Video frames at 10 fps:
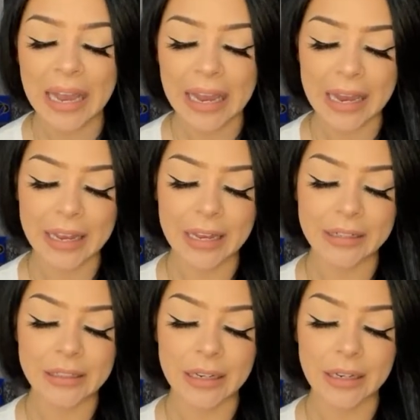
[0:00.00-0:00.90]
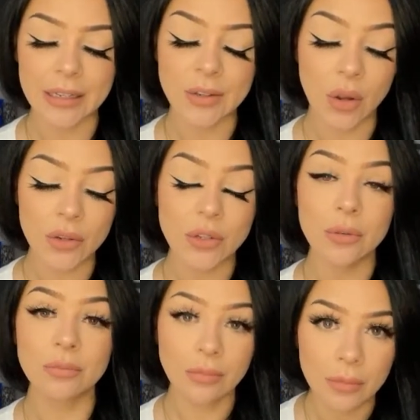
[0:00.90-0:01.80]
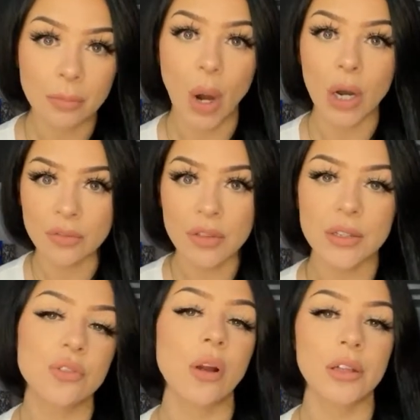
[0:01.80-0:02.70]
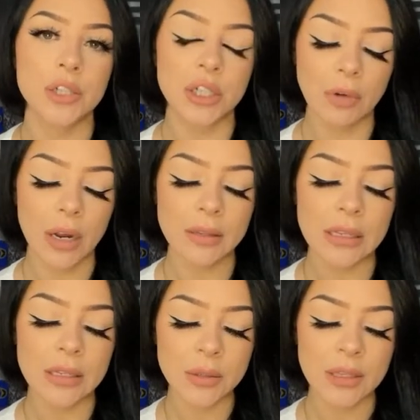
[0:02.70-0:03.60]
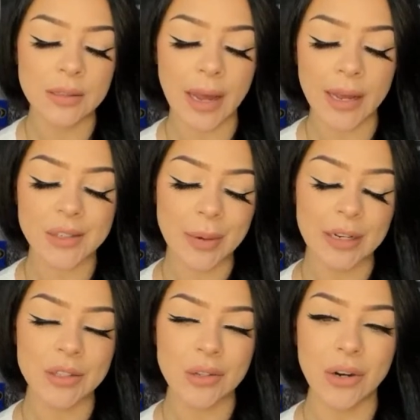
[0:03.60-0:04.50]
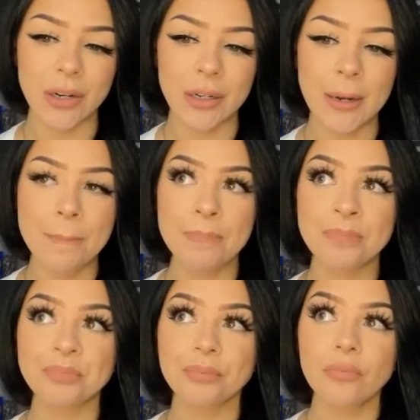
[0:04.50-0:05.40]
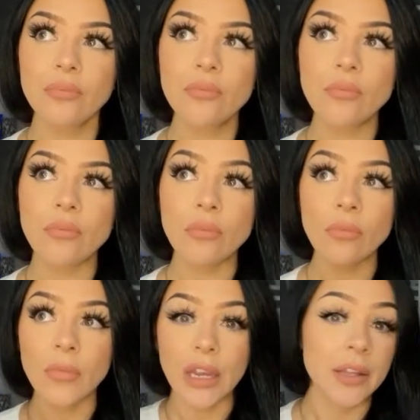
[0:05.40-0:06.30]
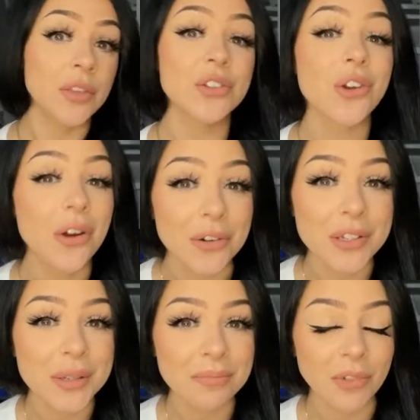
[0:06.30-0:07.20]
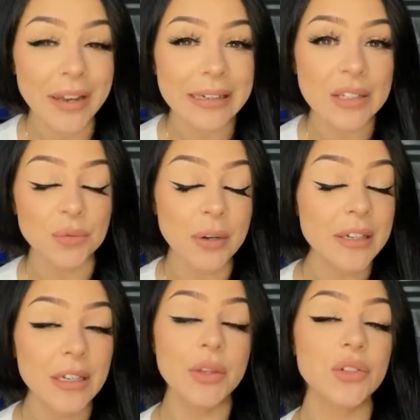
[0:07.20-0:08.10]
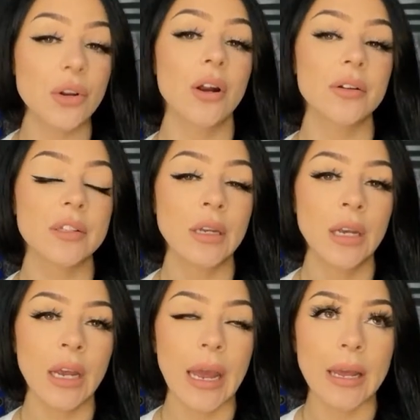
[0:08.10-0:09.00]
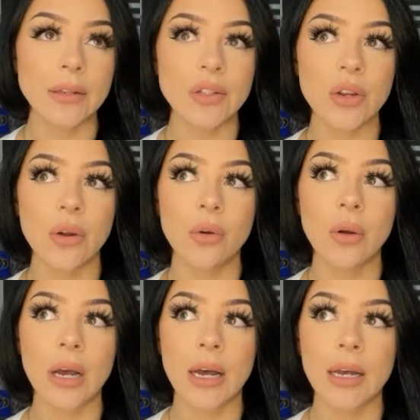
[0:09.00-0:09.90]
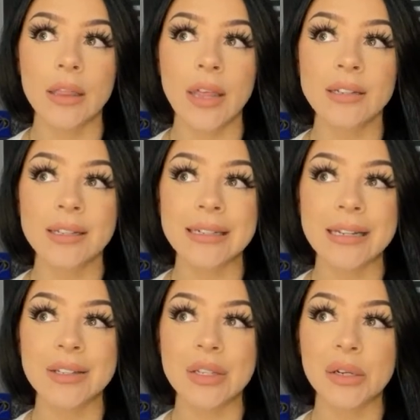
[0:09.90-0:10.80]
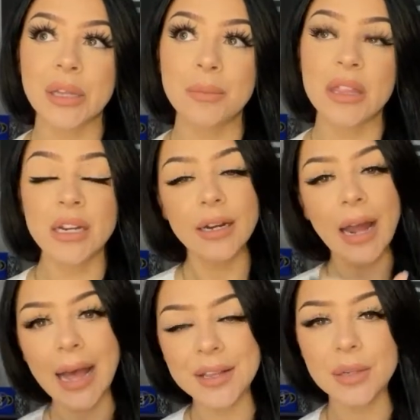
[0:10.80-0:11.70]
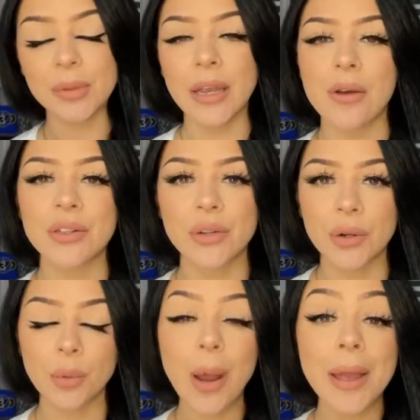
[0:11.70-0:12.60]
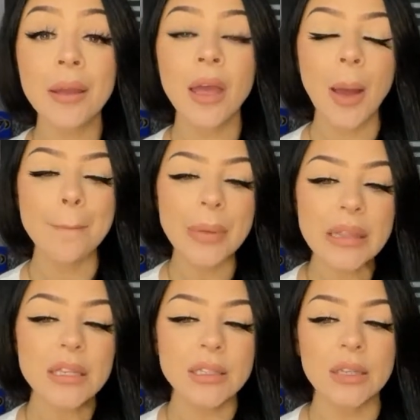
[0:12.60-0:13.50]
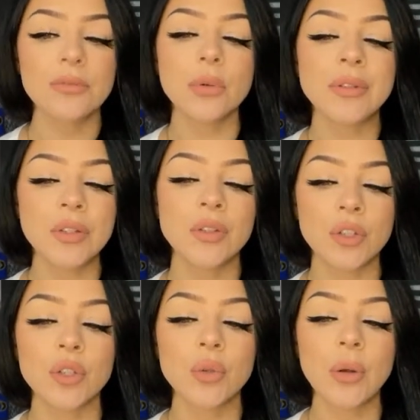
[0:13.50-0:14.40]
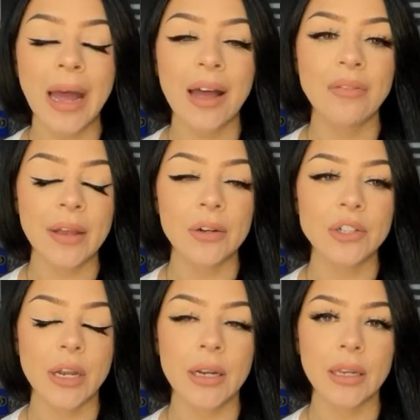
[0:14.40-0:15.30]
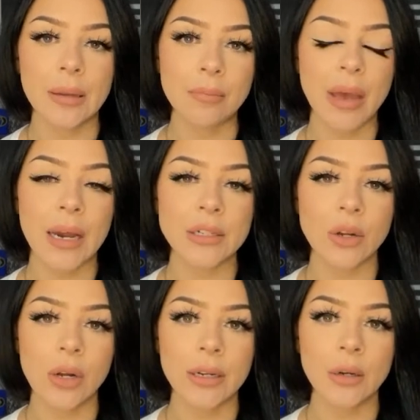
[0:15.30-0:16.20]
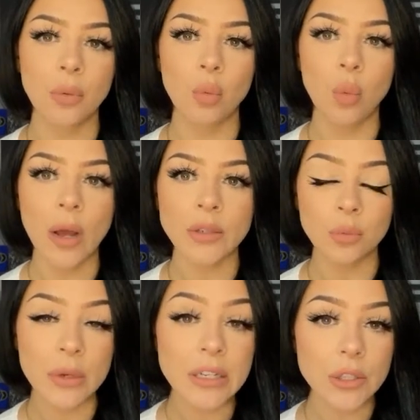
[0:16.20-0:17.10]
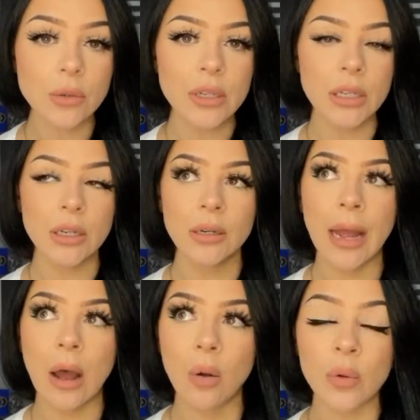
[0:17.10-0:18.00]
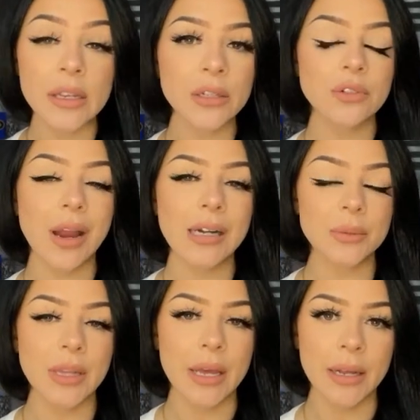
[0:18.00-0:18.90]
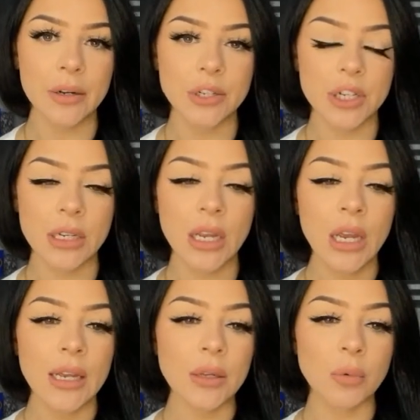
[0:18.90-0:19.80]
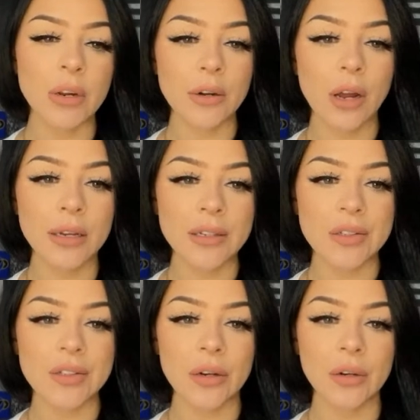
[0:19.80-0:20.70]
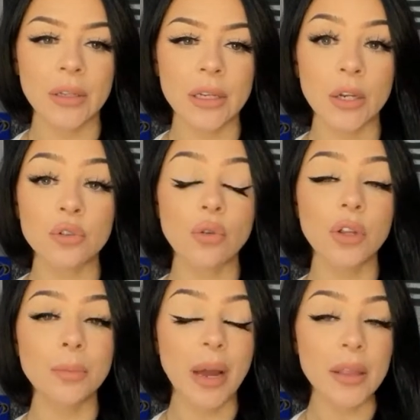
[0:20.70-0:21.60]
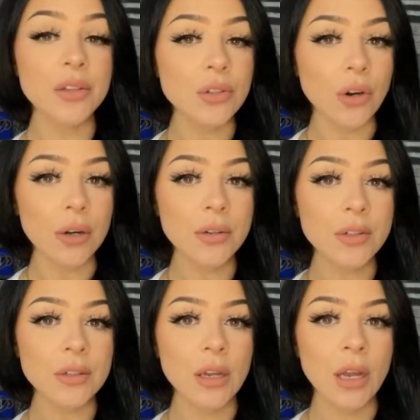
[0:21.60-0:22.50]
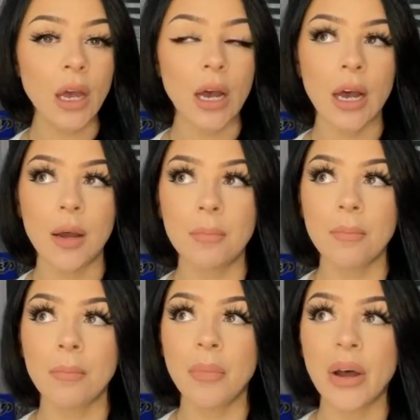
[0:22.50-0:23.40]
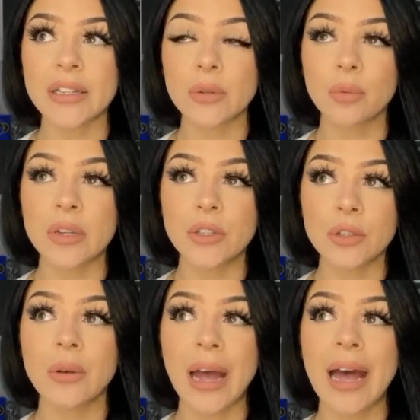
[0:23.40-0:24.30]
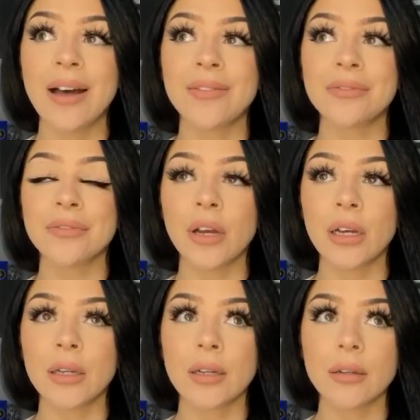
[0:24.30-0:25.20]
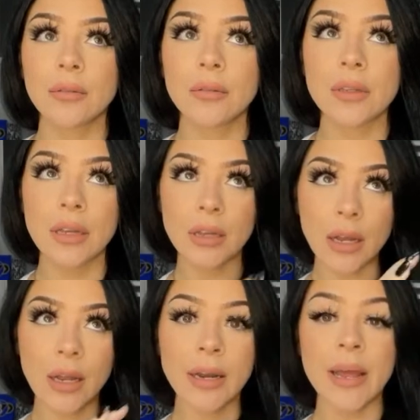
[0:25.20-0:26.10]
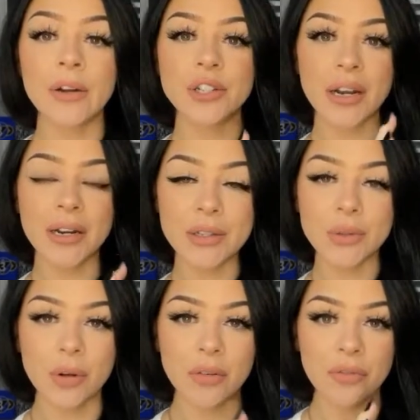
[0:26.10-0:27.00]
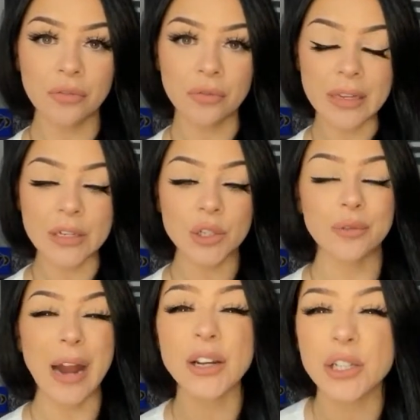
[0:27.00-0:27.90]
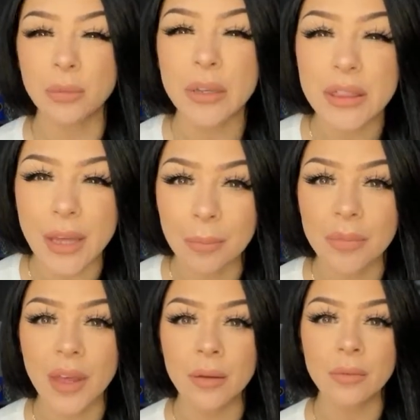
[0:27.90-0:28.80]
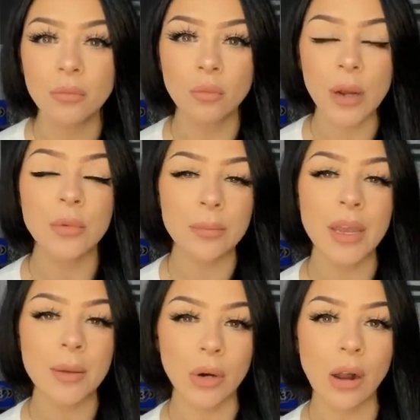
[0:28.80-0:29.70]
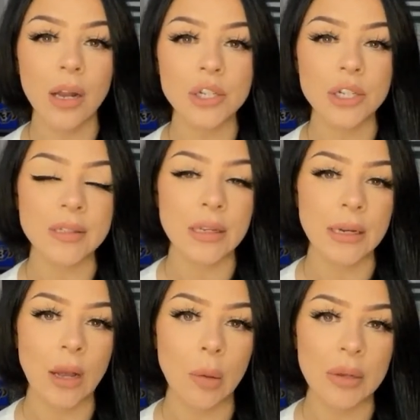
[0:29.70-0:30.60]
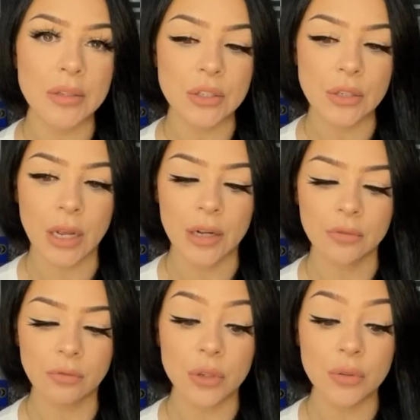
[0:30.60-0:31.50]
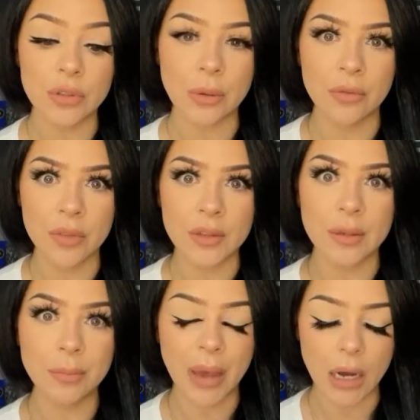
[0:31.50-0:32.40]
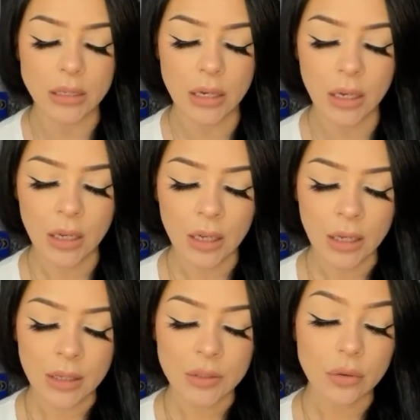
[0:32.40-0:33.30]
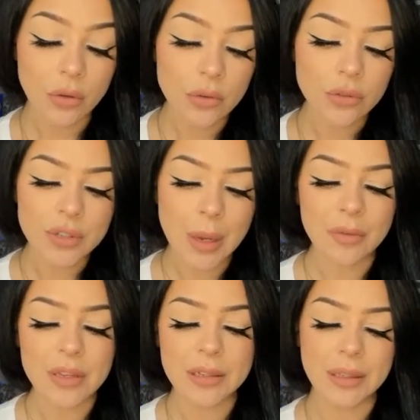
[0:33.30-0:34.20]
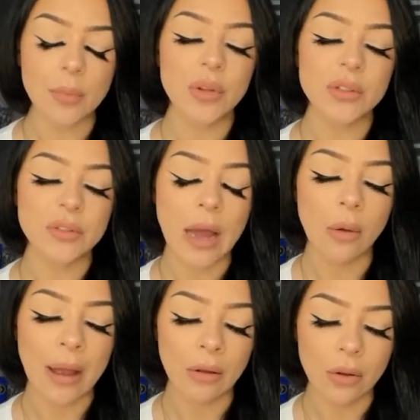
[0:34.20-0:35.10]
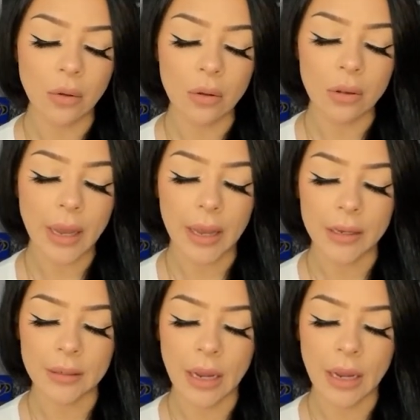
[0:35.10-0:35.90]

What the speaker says: And it's also part of the astrology, right? These aspects are in the stars, right? It's written in the stars. And so that doesn't necessarily mean that it has to play out a certain way, but these influences do have energetic impact on what we do here, how we interact with that energy. We are not necessarily controlled by the stars, but we do have an energetic sort of interaction with them that, when we make more conscious, can help us to kind of reduce some of this impact. So those are some of the examples of how Algol can